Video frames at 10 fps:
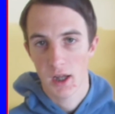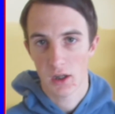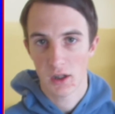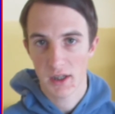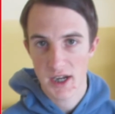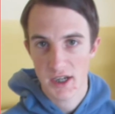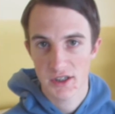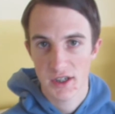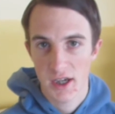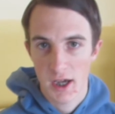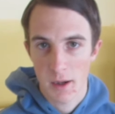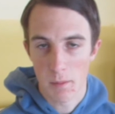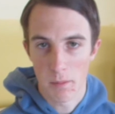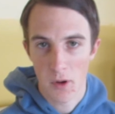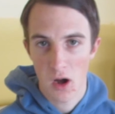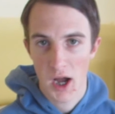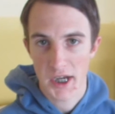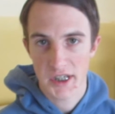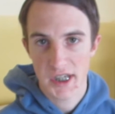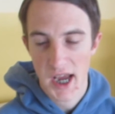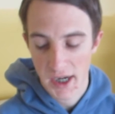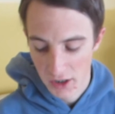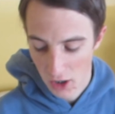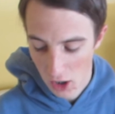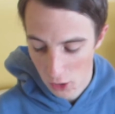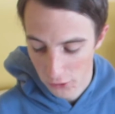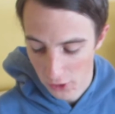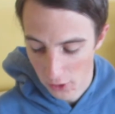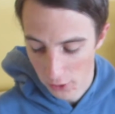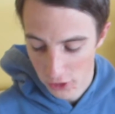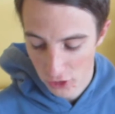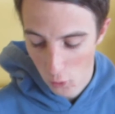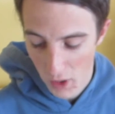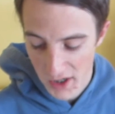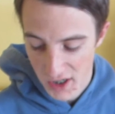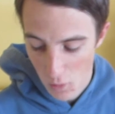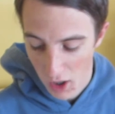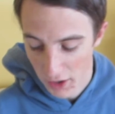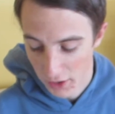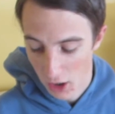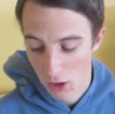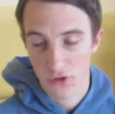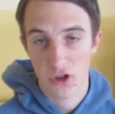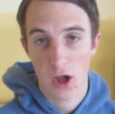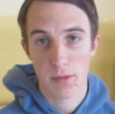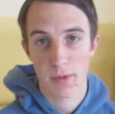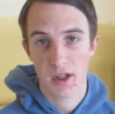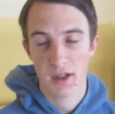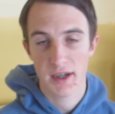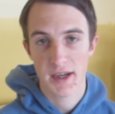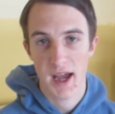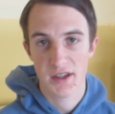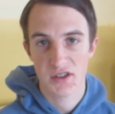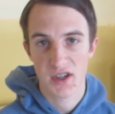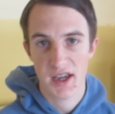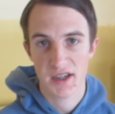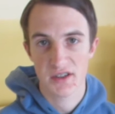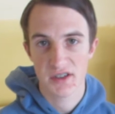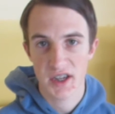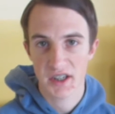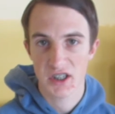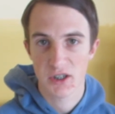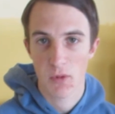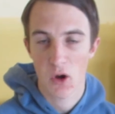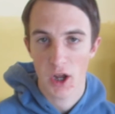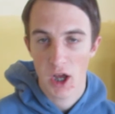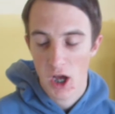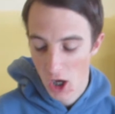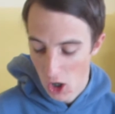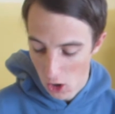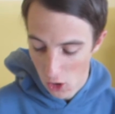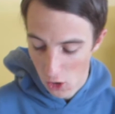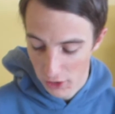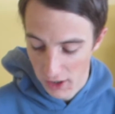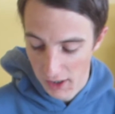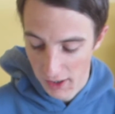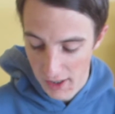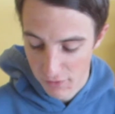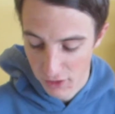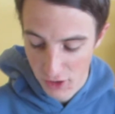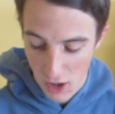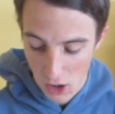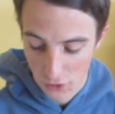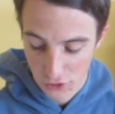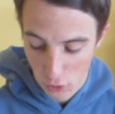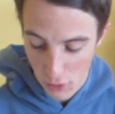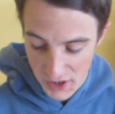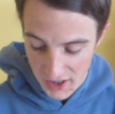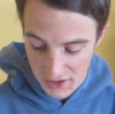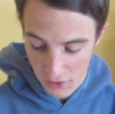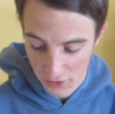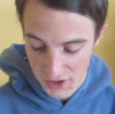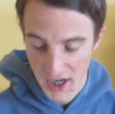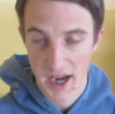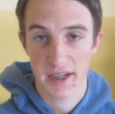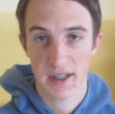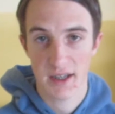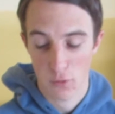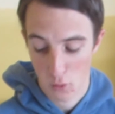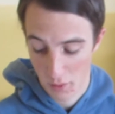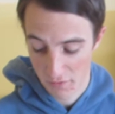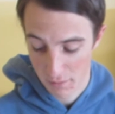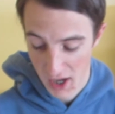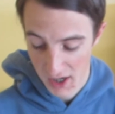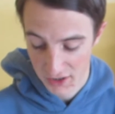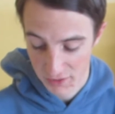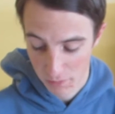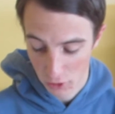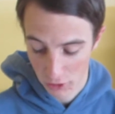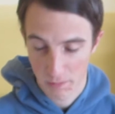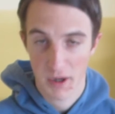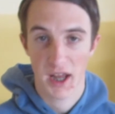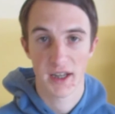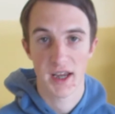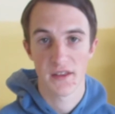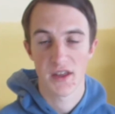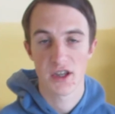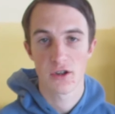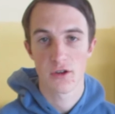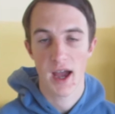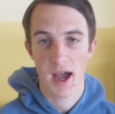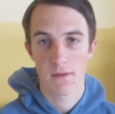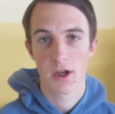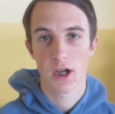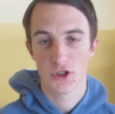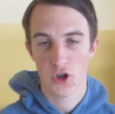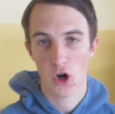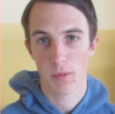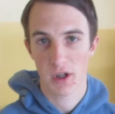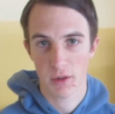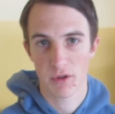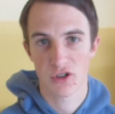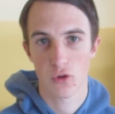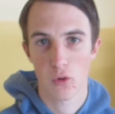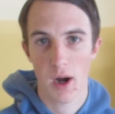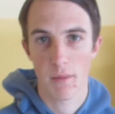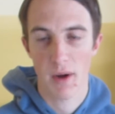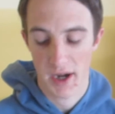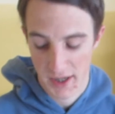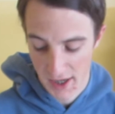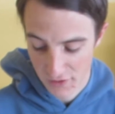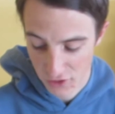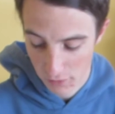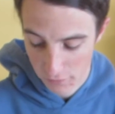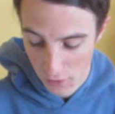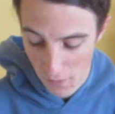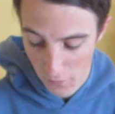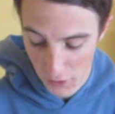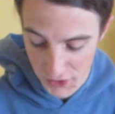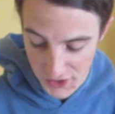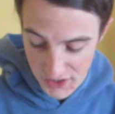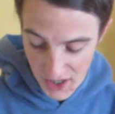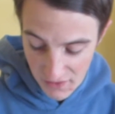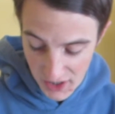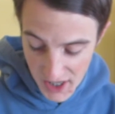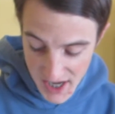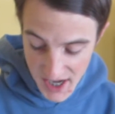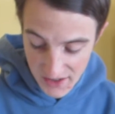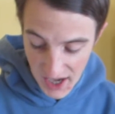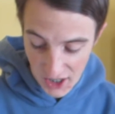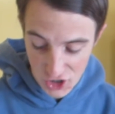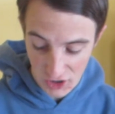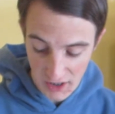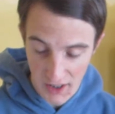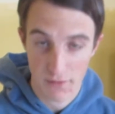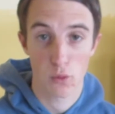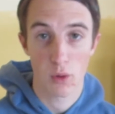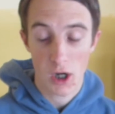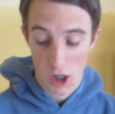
leads by 10 goals on 21 goals. Toby McLean has taken 2nd spot on 11 goals, Tory Dixon on 10, level with Marcus Bontempelli, and then you have Tom Liberatore rounding out the top 5 on 7. He is actually level